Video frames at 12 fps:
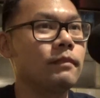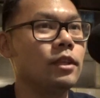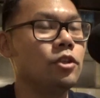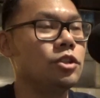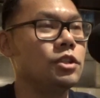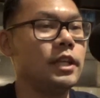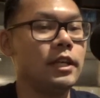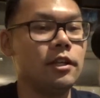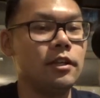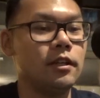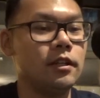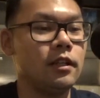You just take
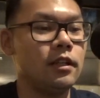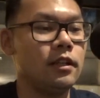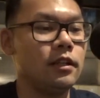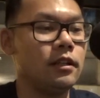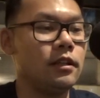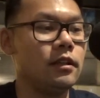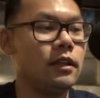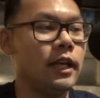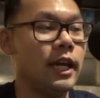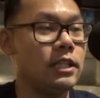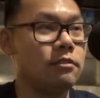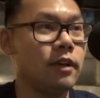the
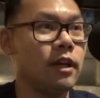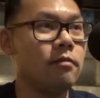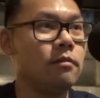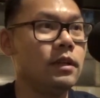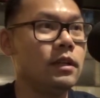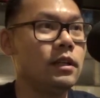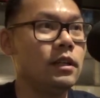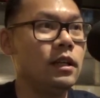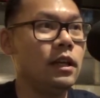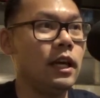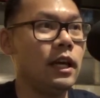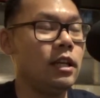Asvab,
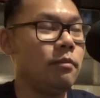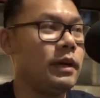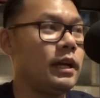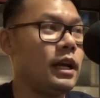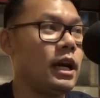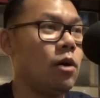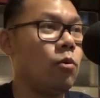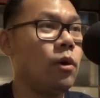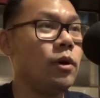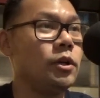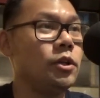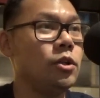and depending on how
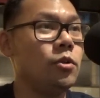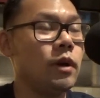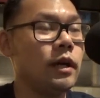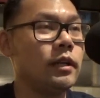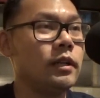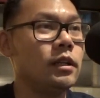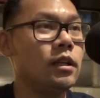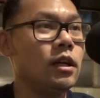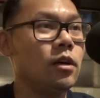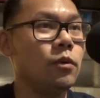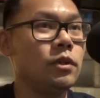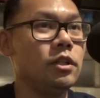well you do on it,
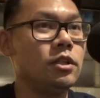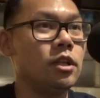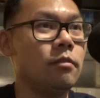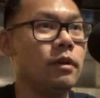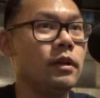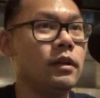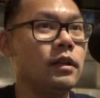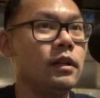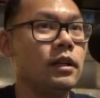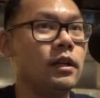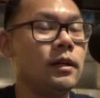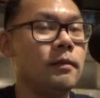will determine
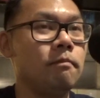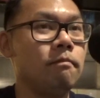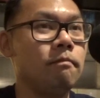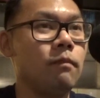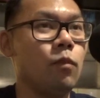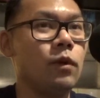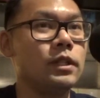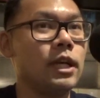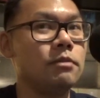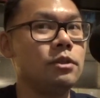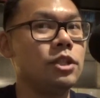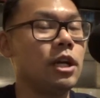what
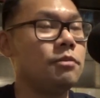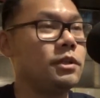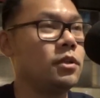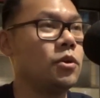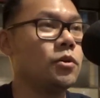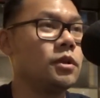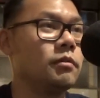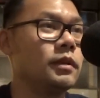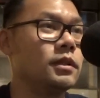types of jobs you can hold in the